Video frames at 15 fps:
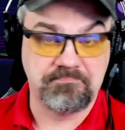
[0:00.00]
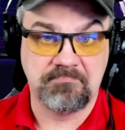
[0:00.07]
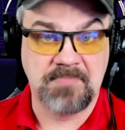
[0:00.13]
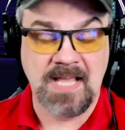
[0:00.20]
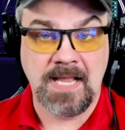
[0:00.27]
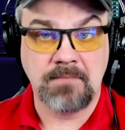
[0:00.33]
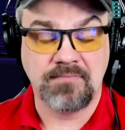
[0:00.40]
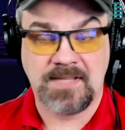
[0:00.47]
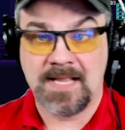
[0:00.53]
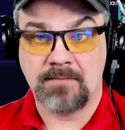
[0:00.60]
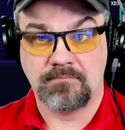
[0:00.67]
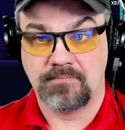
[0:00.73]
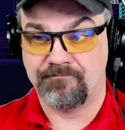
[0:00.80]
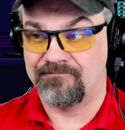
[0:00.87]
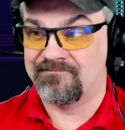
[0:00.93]
that that
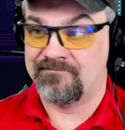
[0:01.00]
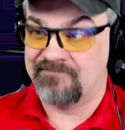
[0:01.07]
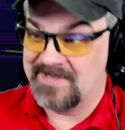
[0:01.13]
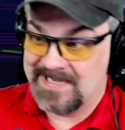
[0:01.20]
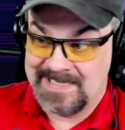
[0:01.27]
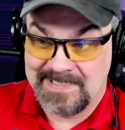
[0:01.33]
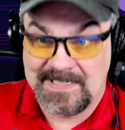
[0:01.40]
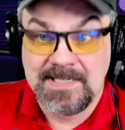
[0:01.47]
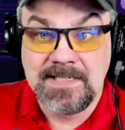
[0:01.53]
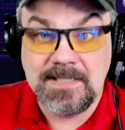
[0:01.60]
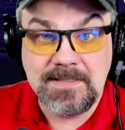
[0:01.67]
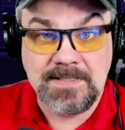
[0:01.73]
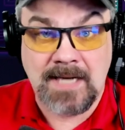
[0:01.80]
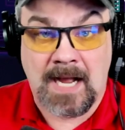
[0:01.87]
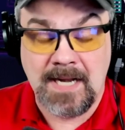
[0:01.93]
isn't
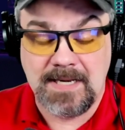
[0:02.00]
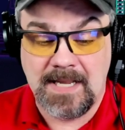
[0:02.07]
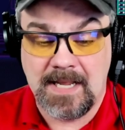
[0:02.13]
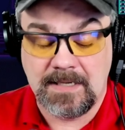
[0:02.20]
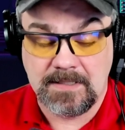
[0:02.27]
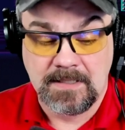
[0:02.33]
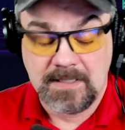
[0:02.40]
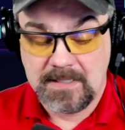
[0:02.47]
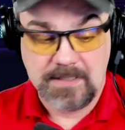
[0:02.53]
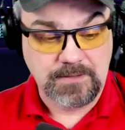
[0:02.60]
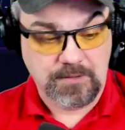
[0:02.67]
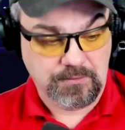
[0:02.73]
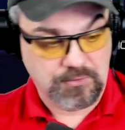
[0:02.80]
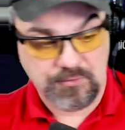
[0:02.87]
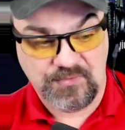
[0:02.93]
.NET,
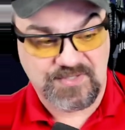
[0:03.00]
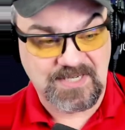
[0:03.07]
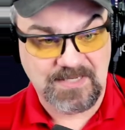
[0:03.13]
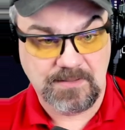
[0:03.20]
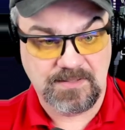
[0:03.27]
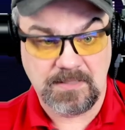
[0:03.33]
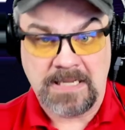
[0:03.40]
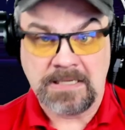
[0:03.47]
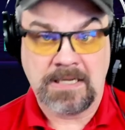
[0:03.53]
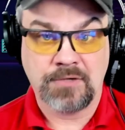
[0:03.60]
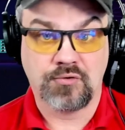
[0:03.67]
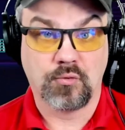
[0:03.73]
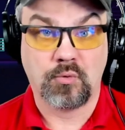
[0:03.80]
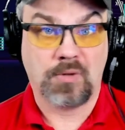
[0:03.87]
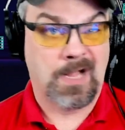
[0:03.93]
you're using a, a
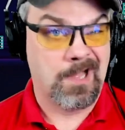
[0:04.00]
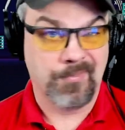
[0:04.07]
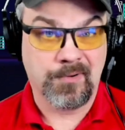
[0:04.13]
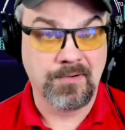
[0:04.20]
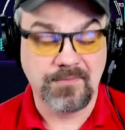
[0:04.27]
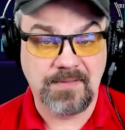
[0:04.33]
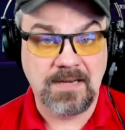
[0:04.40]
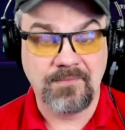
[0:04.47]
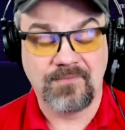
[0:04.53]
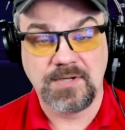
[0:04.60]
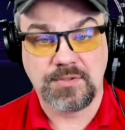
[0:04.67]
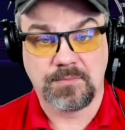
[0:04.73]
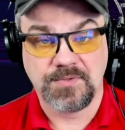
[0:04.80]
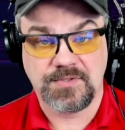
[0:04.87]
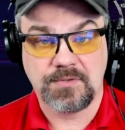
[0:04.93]
tool other than
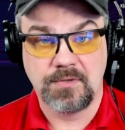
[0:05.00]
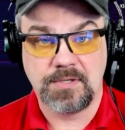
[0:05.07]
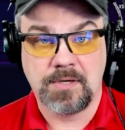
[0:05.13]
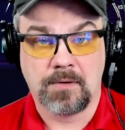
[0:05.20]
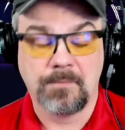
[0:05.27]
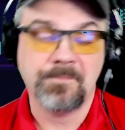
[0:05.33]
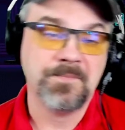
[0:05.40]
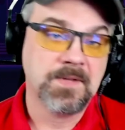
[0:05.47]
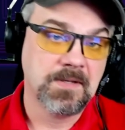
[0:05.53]
Visual Studio.